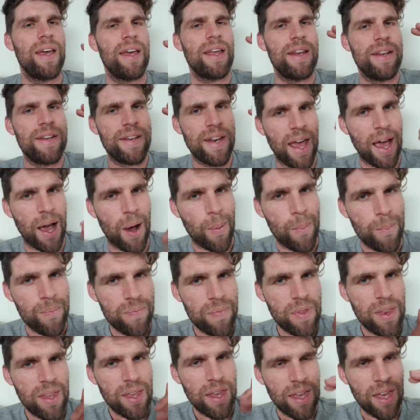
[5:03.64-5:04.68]
Now,
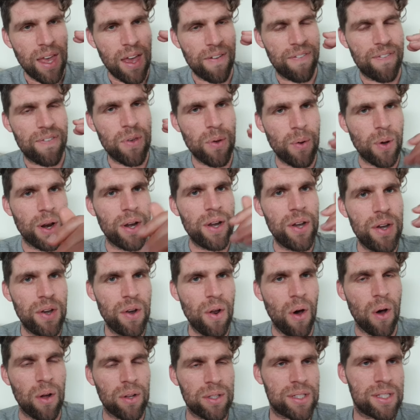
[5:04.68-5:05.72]
if you are
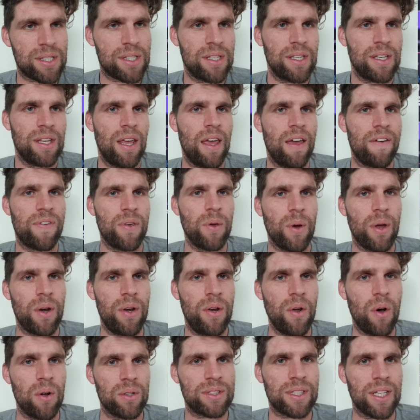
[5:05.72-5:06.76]
not
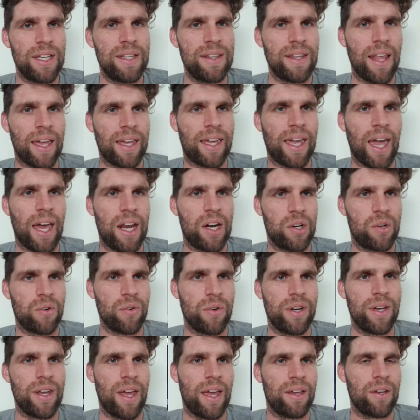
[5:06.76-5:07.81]
in that
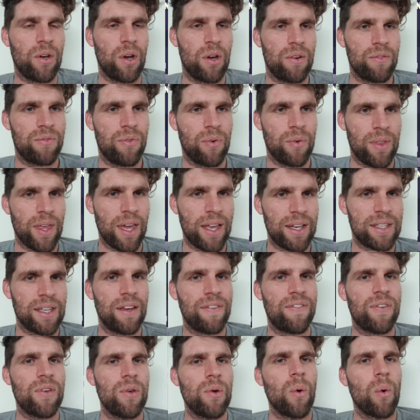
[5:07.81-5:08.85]
category and going for that,
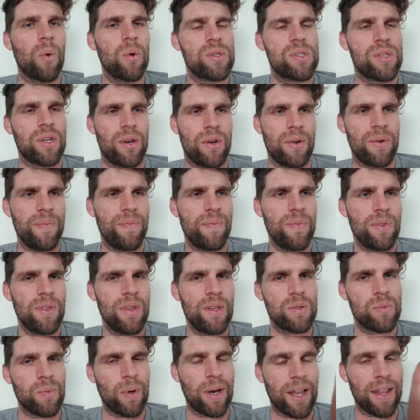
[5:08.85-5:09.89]

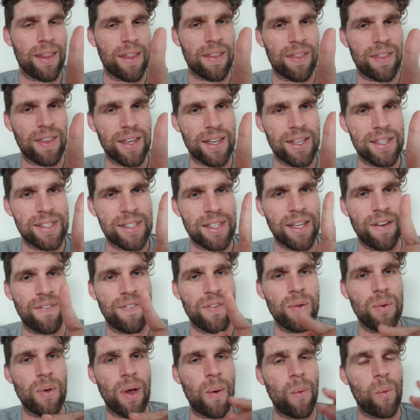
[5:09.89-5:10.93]
there's one other thing, is if
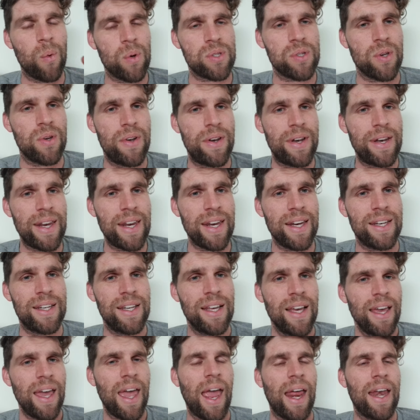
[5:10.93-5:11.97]
you also need
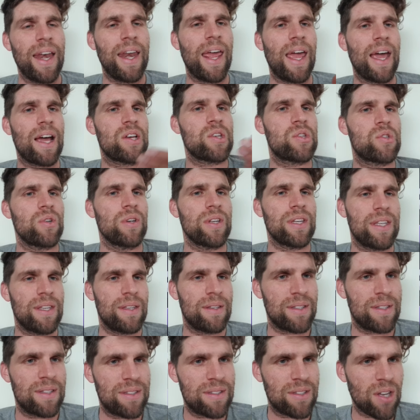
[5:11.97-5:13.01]
an extra
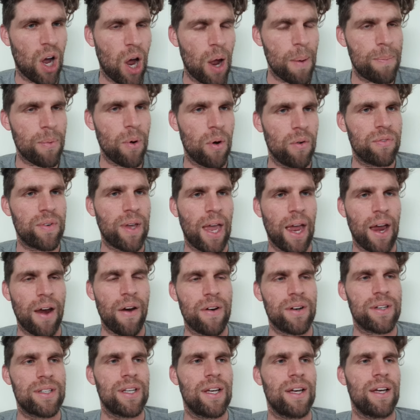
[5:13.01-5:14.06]
type of
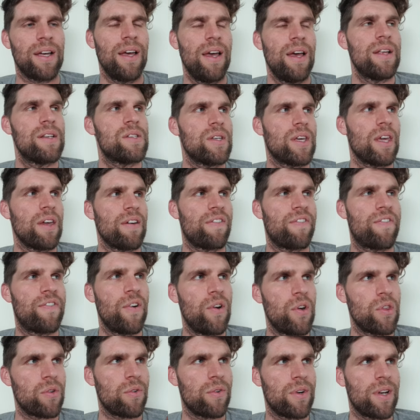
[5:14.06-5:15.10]
character to get
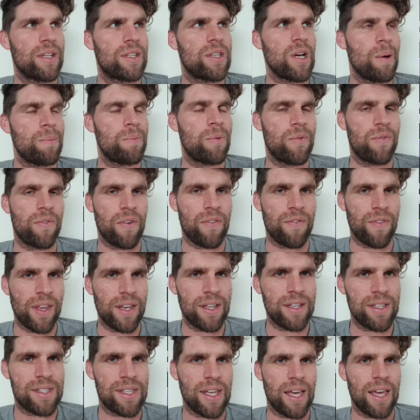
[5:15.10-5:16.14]
further in the type of
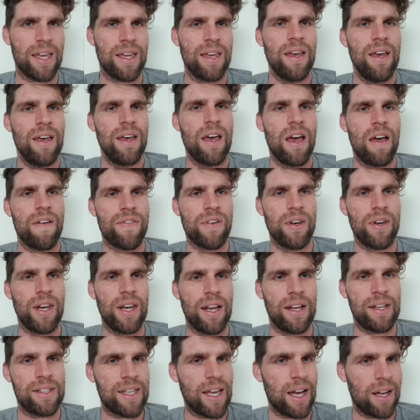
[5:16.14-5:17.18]
event, say if you need
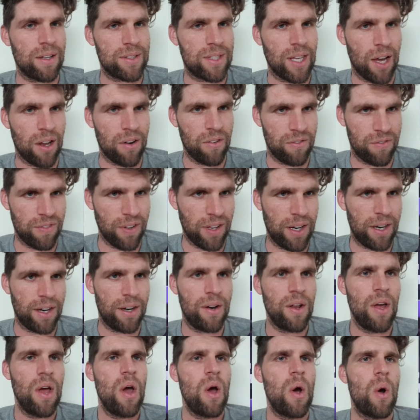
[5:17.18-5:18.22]
a downtown
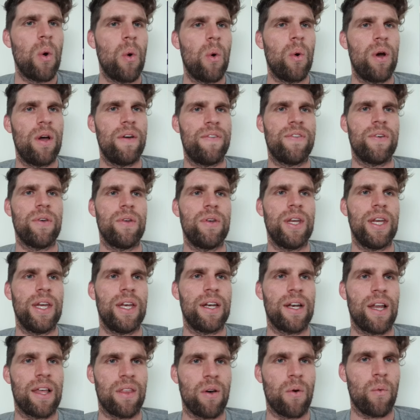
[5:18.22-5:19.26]
villain, or if you need
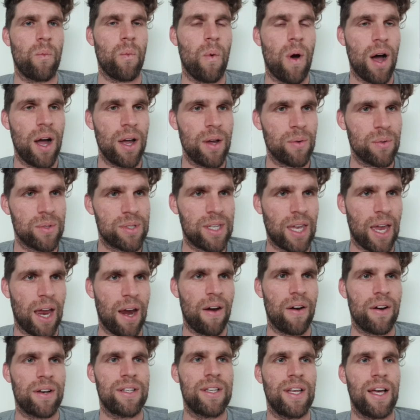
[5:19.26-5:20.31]
another wilds
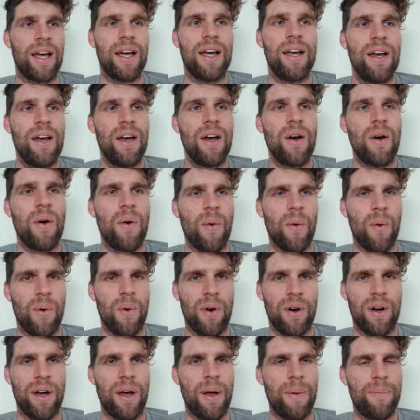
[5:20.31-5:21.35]
character,
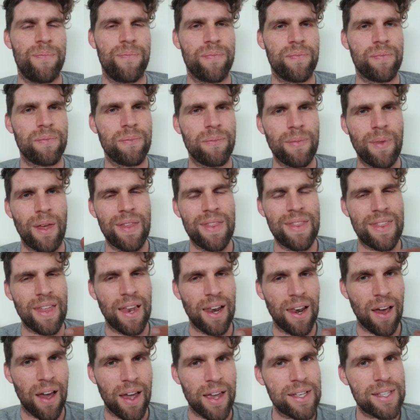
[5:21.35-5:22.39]
or the
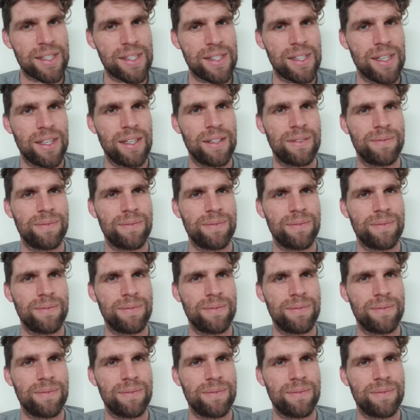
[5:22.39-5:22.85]
likes,